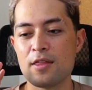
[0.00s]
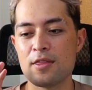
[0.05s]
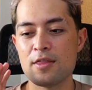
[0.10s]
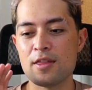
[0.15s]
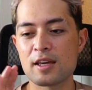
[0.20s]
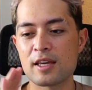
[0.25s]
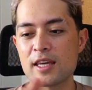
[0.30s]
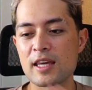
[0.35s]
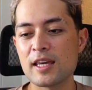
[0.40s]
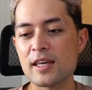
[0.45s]

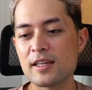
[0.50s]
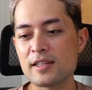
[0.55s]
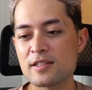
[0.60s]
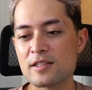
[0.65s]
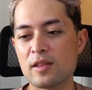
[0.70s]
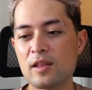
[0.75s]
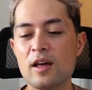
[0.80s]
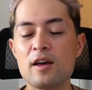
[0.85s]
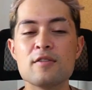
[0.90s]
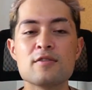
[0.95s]
The kids
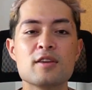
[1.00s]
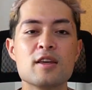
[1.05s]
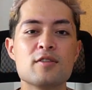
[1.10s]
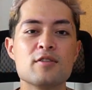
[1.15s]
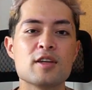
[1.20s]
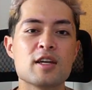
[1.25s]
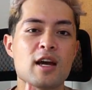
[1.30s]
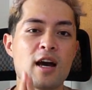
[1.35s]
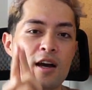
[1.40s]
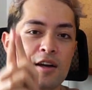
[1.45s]
love
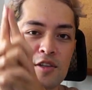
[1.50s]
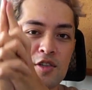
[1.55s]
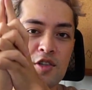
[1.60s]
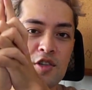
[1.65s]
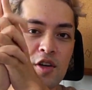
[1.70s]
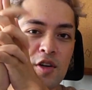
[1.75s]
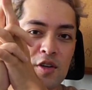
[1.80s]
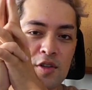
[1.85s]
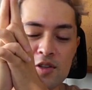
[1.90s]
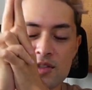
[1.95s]
giving
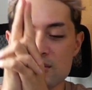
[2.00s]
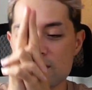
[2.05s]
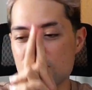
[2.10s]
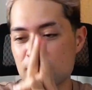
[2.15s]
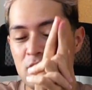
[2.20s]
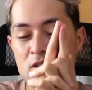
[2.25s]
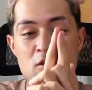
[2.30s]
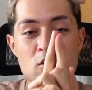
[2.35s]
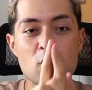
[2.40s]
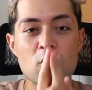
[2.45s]
conchos,
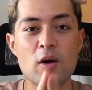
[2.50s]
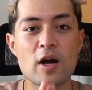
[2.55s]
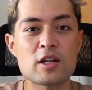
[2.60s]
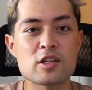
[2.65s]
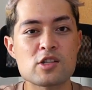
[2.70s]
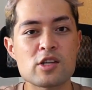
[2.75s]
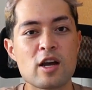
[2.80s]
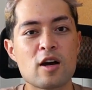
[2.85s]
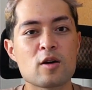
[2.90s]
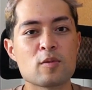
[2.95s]
so
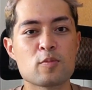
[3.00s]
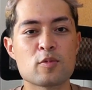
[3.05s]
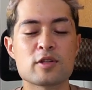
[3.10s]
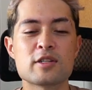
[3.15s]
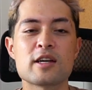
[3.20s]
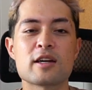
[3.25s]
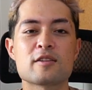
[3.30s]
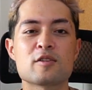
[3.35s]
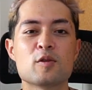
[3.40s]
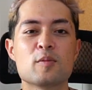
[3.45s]
watch out,
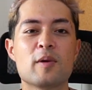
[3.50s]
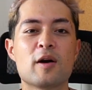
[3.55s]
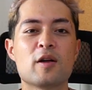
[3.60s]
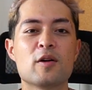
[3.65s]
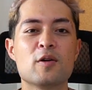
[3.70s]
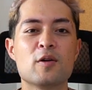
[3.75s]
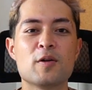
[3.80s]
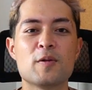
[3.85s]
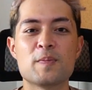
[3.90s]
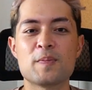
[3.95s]
protect your
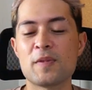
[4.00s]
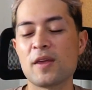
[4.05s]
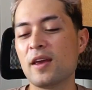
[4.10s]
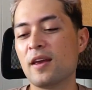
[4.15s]
butthole.